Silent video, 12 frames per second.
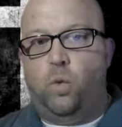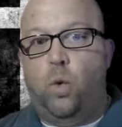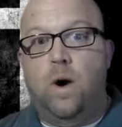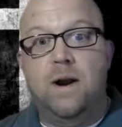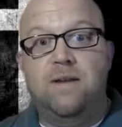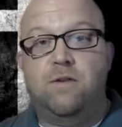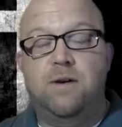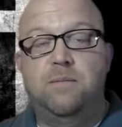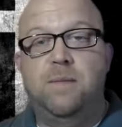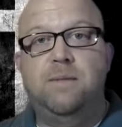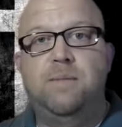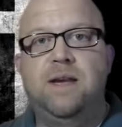whatever it
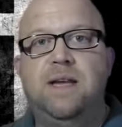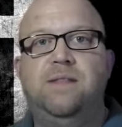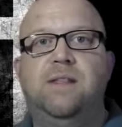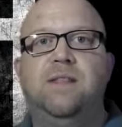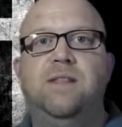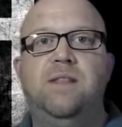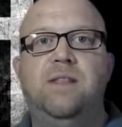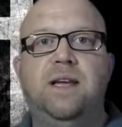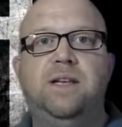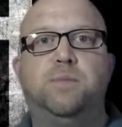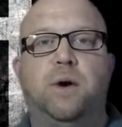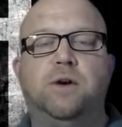may be that
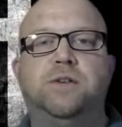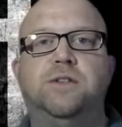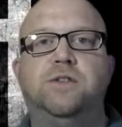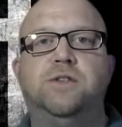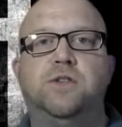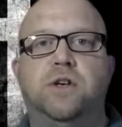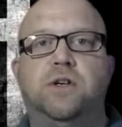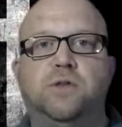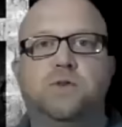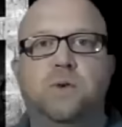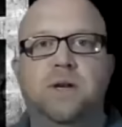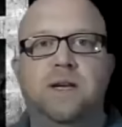each person
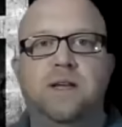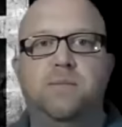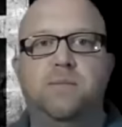struggles with.